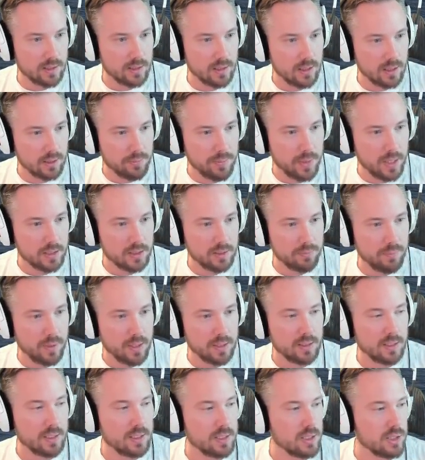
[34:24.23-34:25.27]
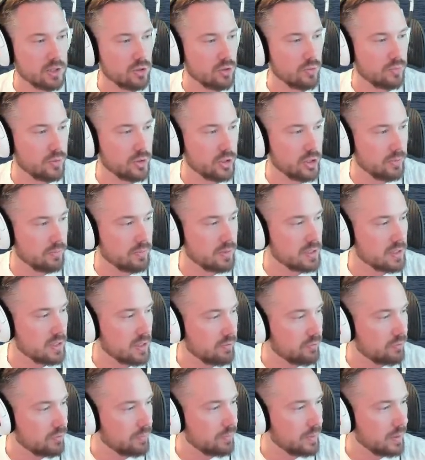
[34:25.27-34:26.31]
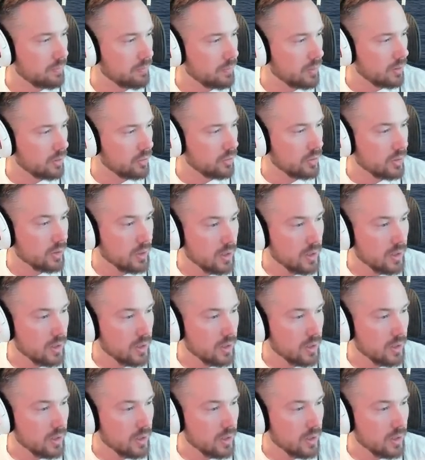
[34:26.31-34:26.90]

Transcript: Like Patri is a super ship designed for people who